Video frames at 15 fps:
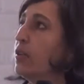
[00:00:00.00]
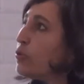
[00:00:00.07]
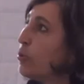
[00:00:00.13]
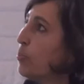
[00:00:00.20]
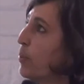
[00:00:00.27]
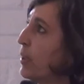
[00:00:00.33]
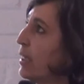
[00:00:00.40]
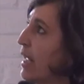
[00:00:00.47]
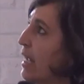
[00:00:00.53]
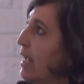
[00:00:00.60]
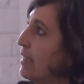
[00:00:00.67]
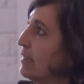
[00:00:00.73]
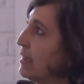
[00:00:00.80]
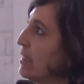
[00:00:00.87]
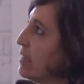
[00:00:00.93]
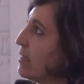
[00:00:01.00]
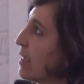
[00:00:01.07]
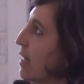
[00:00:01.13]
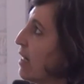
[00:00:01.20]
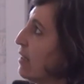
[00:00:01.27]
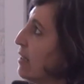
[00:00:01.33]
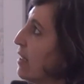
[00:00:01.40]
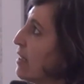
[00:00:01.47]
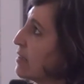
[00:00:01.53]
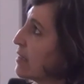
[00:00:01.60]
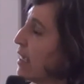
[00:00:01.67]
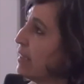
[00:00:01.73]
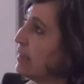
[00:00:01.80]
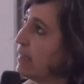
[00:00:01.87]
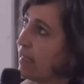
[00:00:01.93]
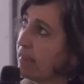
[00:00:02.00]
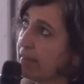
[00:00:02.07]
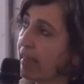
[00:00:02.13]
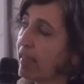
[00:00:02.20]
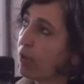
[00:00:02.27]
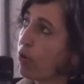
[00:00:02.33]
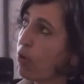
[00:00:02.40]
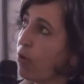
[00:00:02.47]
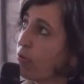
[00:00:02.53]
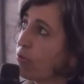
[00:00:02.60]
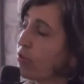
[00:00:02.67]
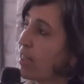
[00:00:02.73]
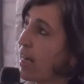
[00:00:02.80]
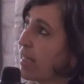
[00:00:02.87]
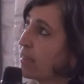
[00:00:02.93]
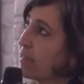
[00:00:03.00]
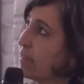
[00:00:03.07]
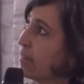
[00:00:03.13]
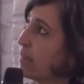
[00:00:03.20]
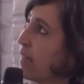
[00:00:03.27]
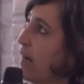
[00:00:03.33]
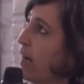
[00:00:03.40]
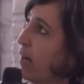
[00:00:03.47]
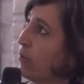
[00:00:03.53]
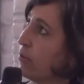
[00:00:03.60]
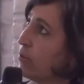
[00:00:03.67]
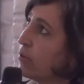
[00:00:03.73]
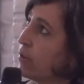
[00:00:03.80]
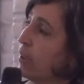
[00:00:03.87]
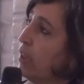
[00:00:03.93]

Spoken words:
to plan these areas, and then they contract it out